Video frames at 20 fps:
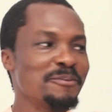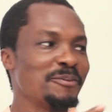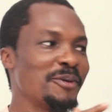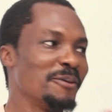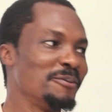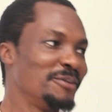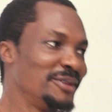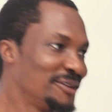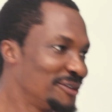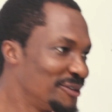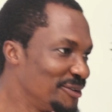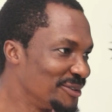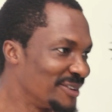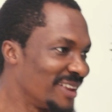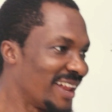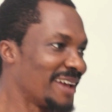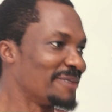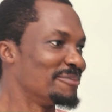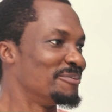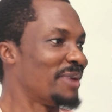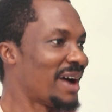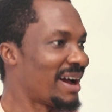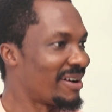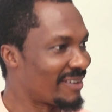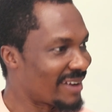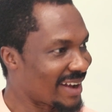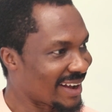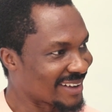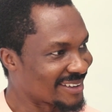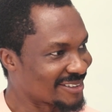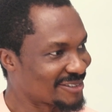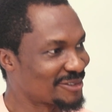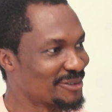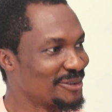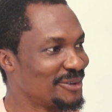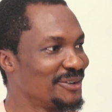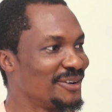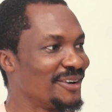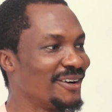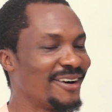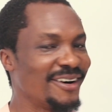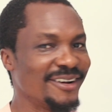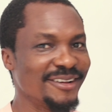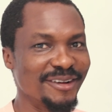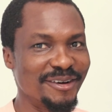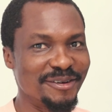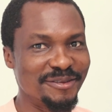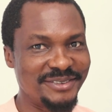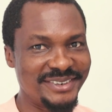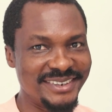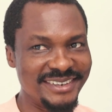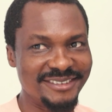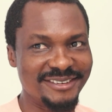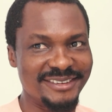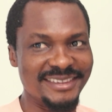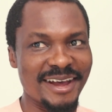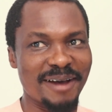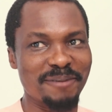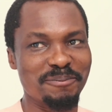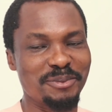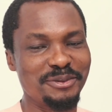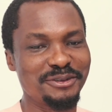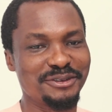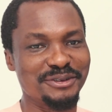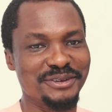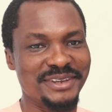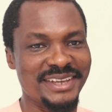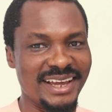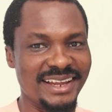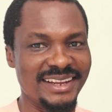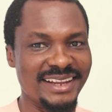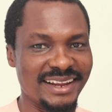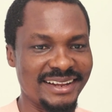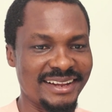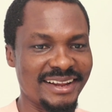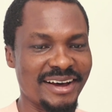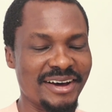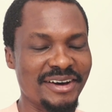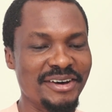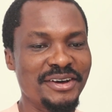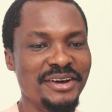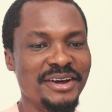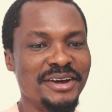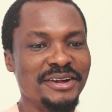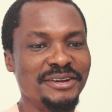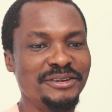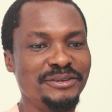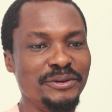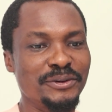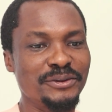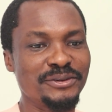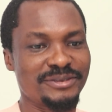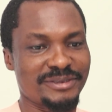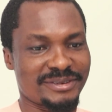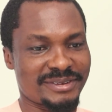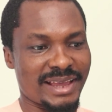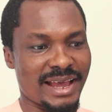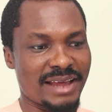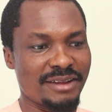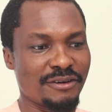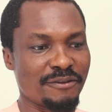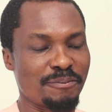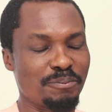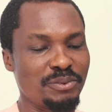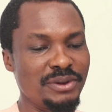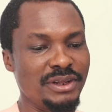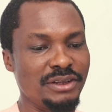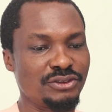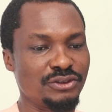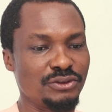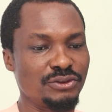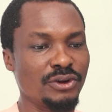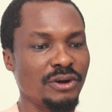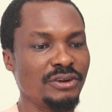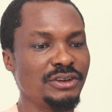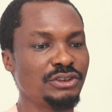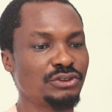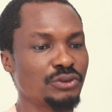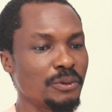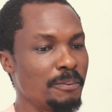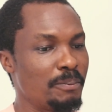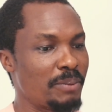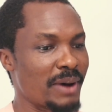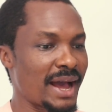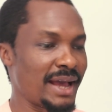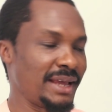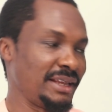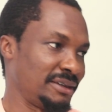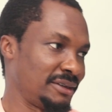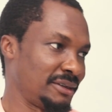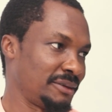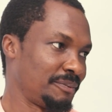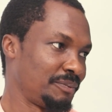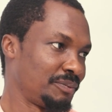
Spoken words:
public use like barracks. Okay. So all of this now put together now, those kind of place, you don't need to buy it